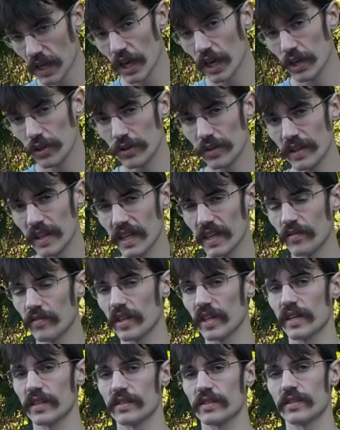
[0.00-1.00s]
You can think of it
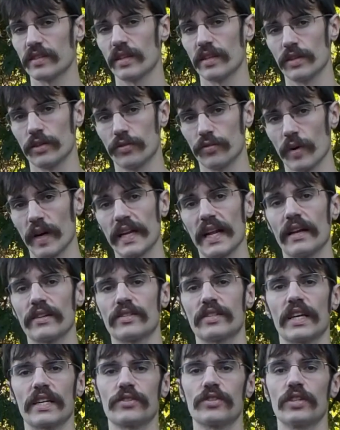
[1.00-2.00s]
as the grayed out
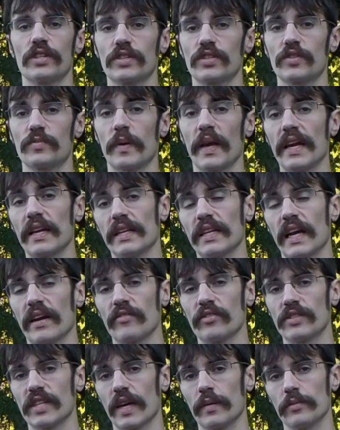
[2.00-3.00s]
section expanding
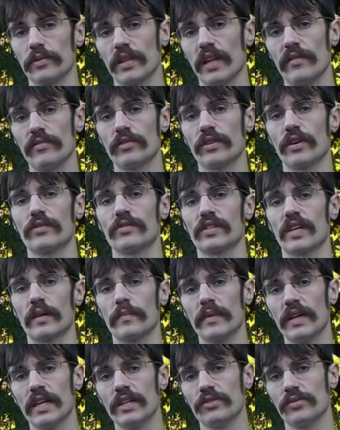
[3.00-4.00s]
every time your level goes up
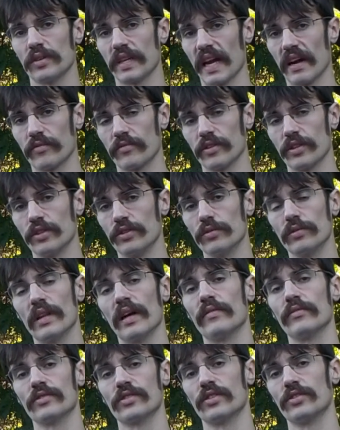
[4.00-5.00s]
to account for the new
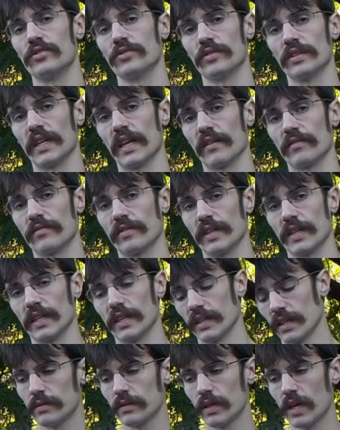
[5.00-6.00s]
levels that you can outfit in.
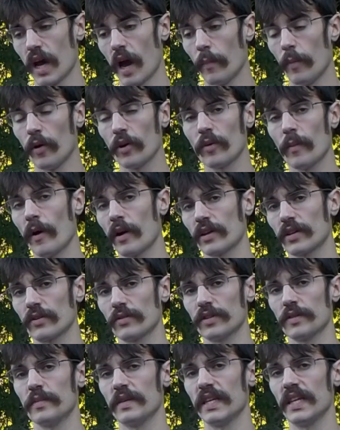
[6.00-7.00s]
A Pokemon can
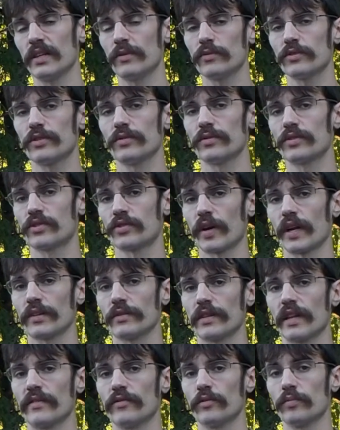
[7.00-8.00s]
only be equal to its trainer
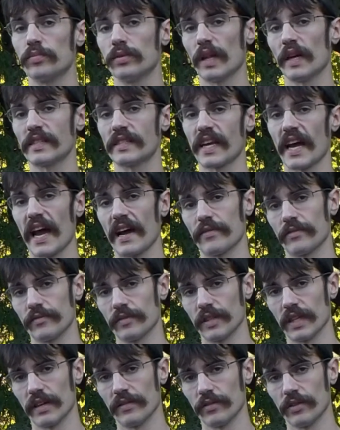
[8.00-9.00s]
level plus half of a
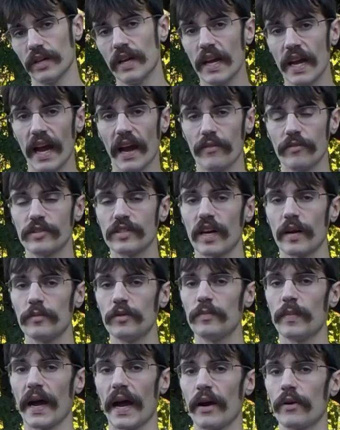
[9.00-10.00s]
level. Every time you
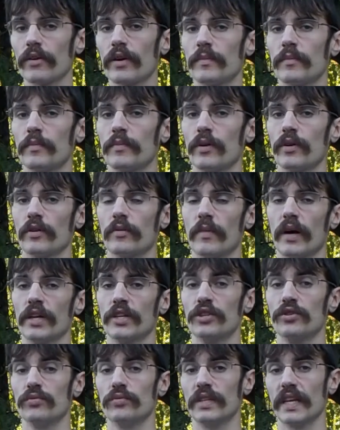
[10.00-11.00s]
power up a
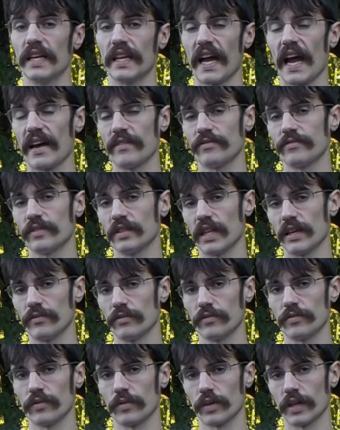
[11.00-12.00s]
Pokemon, you get half of a level
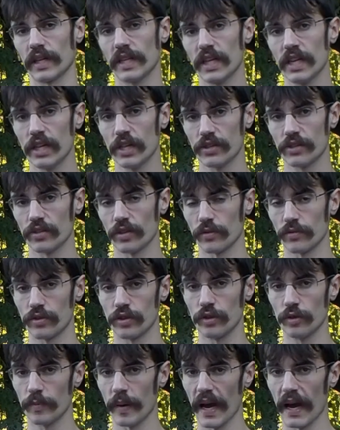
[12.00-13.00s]
for it. So
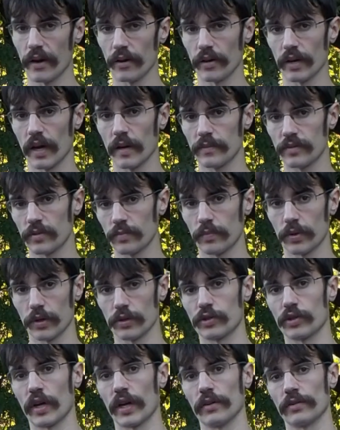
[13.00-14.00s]
2 power-ups per
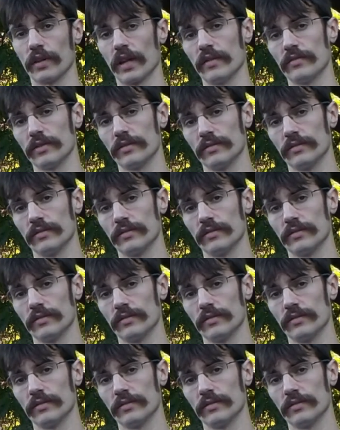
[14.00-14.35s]
trainer level.